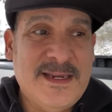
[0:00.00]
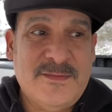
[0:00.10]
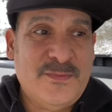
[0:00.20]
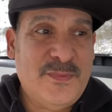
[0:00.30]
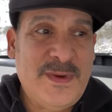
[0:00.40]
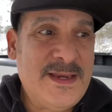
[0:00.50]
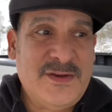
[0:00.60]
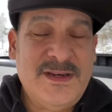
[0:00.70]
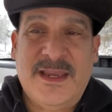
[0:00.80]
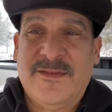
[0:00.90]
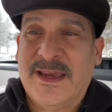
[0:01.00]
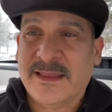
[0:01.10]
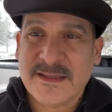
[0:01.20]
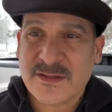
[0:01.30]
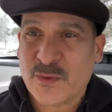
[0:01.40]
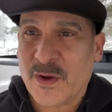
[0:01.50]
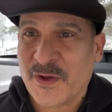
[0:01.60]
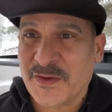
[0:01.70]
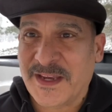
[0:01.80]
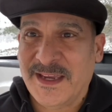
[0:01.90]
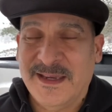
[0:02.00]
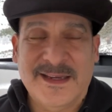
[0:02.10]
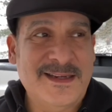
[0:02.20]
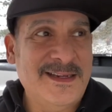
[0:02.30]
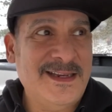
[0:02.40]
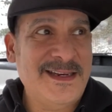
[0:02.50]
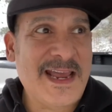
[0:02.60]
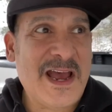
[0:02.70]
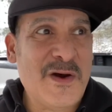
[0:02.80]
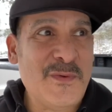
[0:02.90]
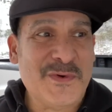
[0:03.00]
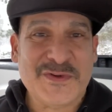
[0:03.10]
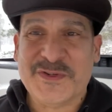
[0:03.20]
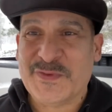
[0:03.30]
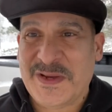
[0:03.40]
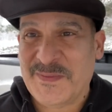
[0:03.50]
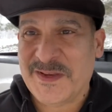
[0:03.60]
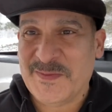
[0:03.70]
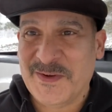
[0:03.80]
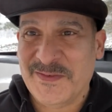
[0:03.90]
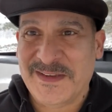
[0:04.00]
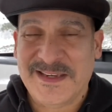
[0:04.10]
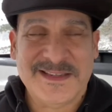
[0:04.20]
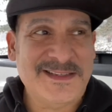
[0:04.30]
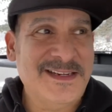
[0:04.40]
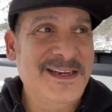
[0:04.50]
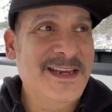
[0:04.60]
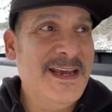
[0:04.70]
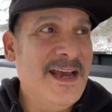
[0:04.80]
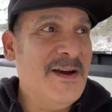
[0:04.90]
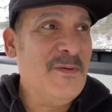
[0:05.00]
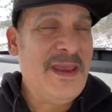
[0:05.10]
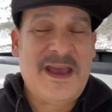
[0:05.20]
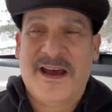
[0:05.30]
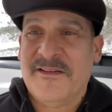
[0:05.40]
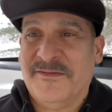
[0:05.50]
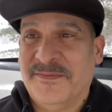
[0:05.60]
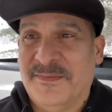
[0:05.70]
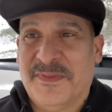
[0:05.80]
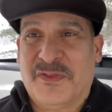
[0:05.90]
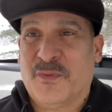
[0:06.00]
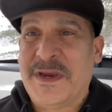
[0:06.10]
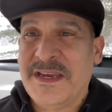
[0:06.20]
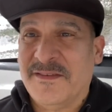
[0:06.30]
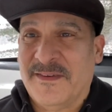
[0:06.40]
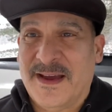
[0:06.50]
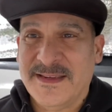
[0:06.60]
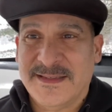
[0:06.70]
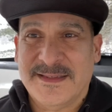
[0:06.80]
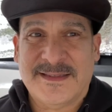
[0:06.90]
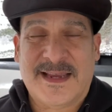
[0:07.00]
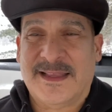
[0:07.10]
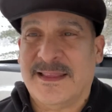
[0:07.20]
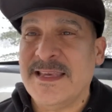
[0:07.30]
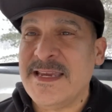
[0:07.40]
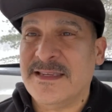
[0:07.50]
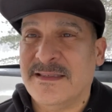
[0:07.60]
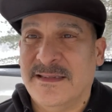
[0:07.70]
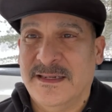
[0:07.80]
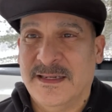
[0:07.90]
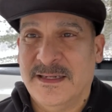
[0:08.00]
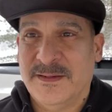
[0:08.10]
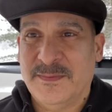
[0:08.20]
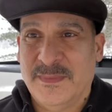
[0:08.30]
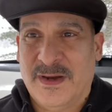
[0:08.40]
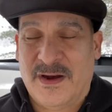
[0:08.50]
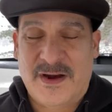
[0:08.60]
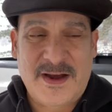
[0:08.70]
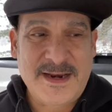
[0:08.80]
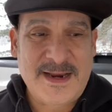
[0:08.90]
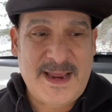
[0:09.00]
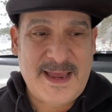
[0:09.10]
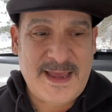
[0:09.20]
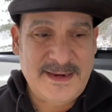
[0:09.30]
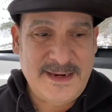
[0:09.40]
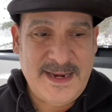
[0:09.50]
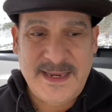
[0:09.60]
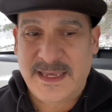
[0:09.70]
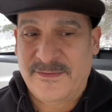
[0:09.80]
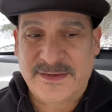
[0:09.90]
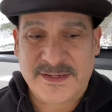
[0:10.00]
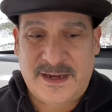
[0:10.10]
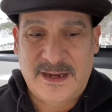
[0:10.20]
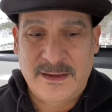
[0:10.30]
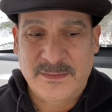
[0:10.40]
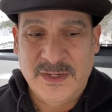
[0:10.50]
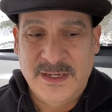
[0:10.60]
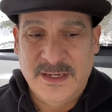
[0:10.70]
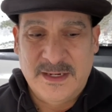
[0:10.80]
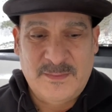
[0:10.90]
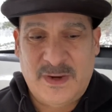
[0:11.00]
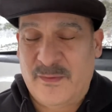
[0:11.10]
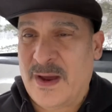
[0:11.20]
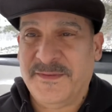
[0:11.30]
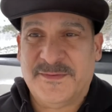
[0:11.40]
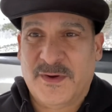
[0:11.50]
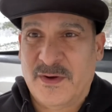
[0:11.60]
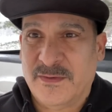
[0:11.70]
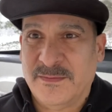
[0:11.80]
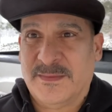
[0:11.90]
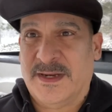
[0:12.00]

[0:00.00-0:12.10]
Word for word: we couldn't even get this quality. And now we're streaming movies. We have three devices at least on at any given time my wife's phone, my